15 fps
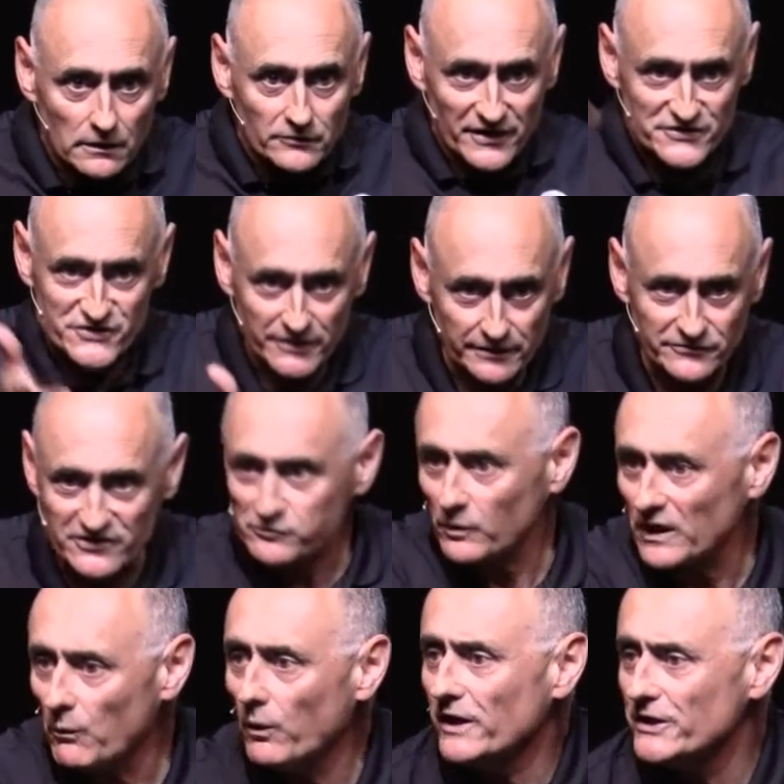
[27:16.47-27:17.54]
that's it. That's
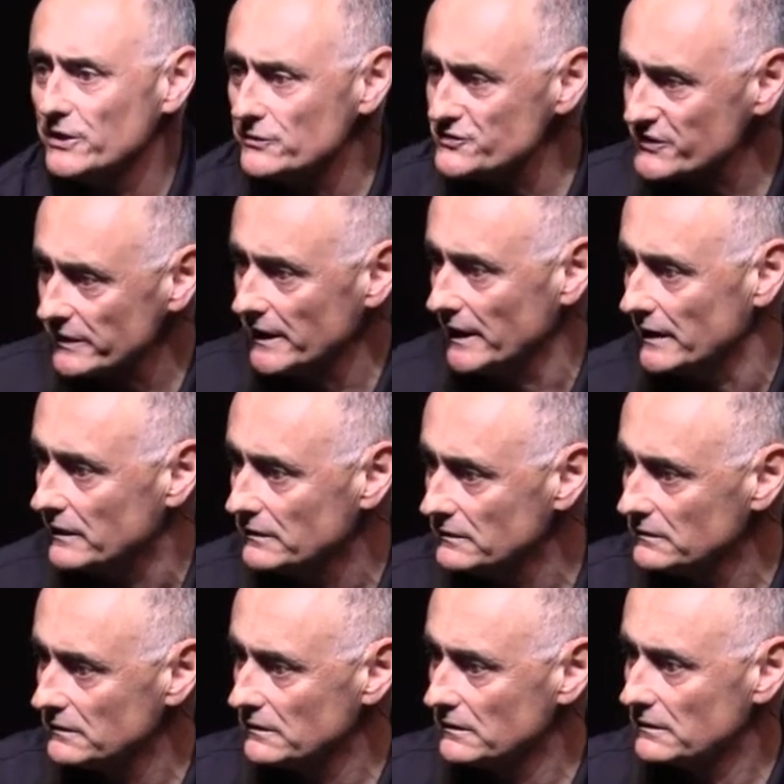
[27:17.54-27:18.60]
what I want to use today,
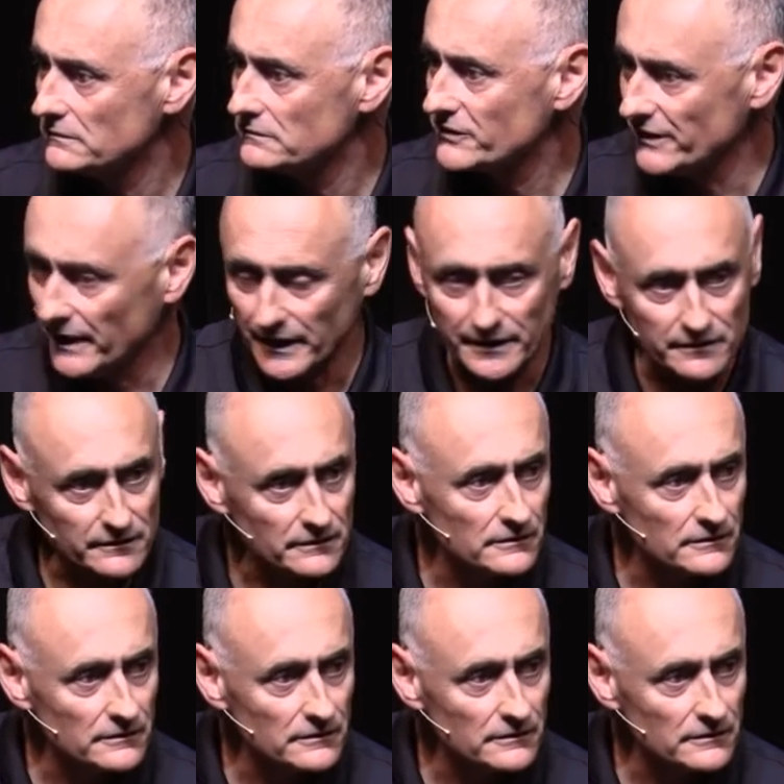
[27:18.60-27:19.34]
tonight.